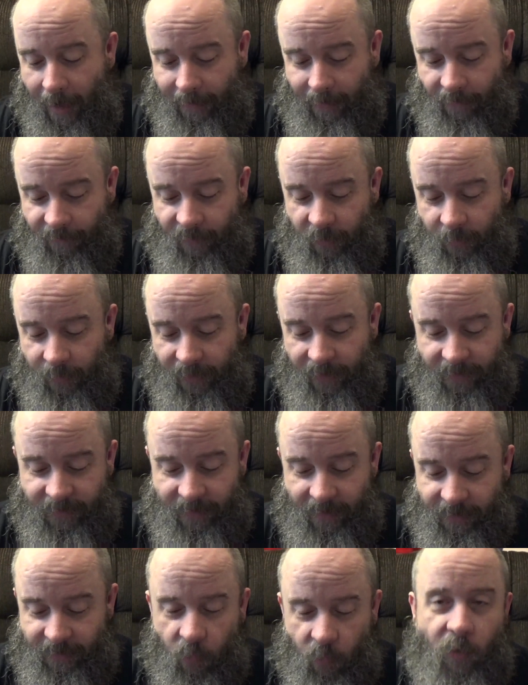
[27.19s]
I love doing these
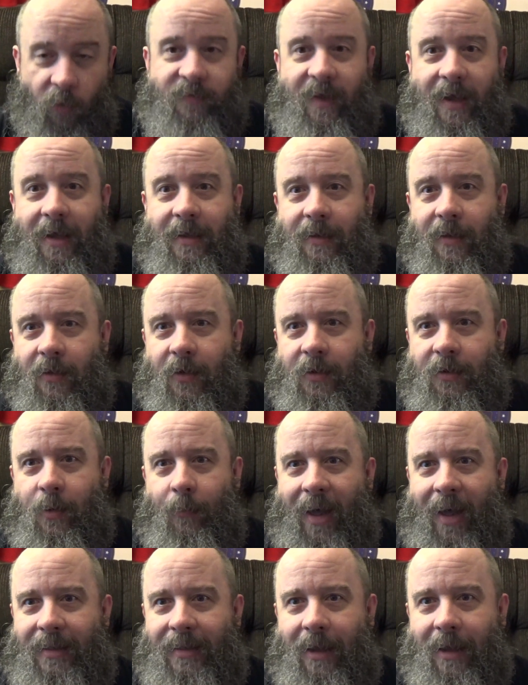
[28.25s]
things in one take, the good, the
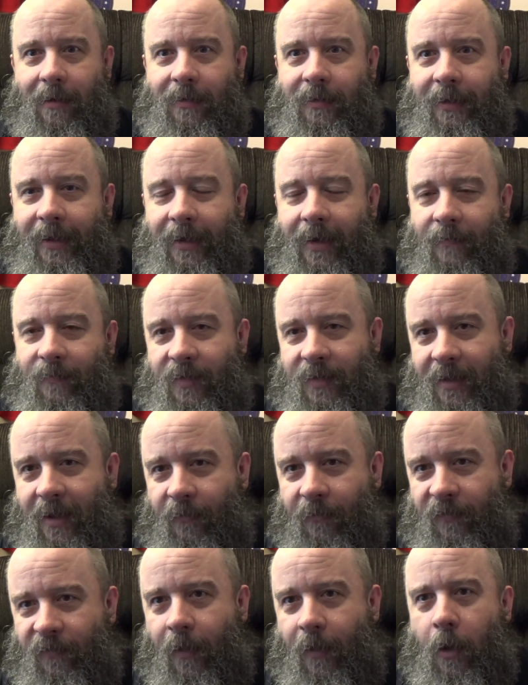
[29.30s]
bad, the ugly, and everything
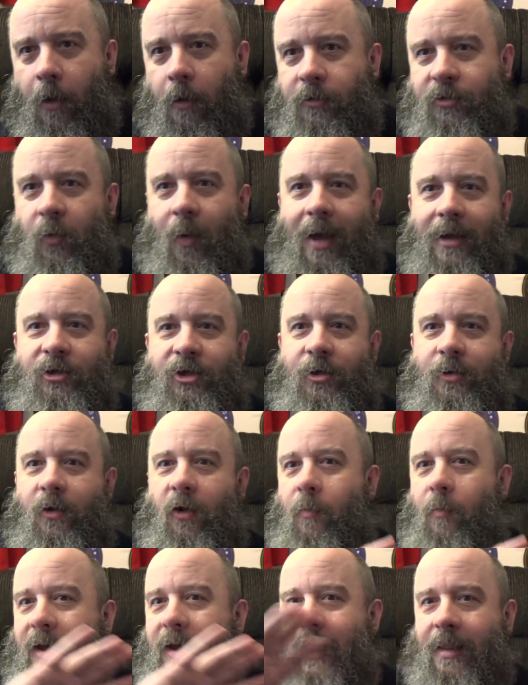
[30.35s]
else. So as you
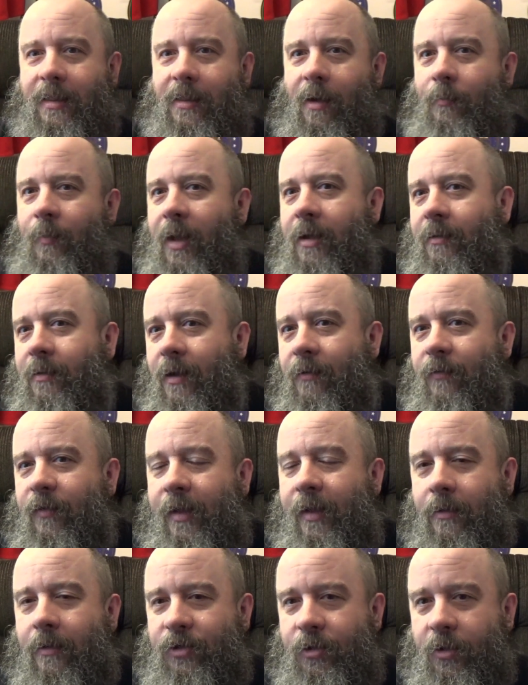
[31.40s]
know by that thumbnail and
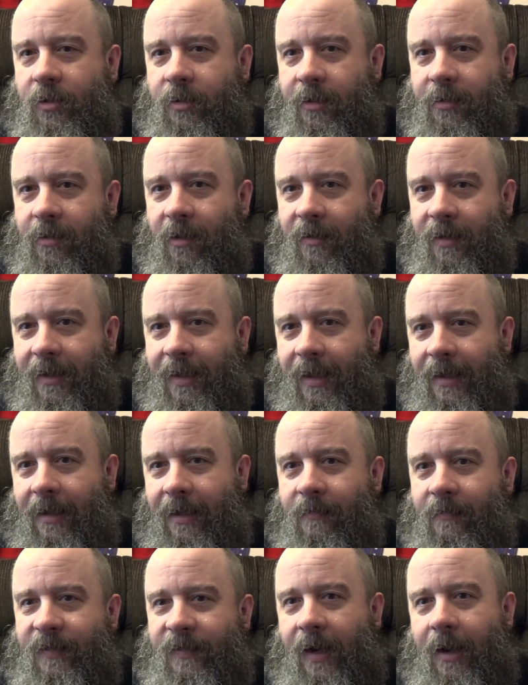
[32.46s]
everything else you clicked on to get
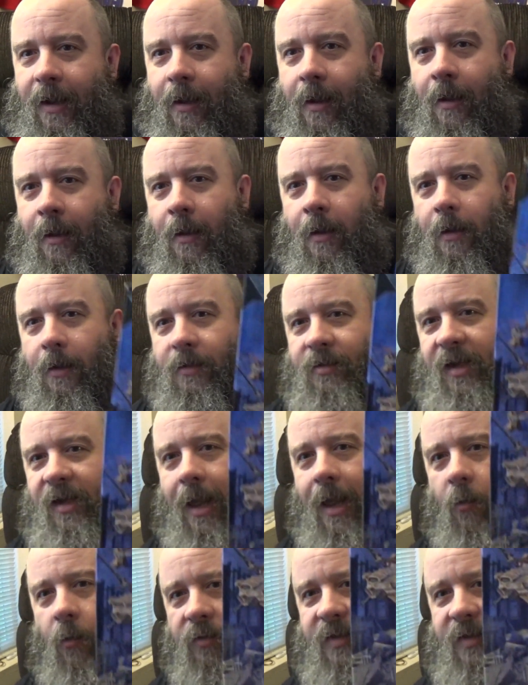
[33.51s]
here today, today we're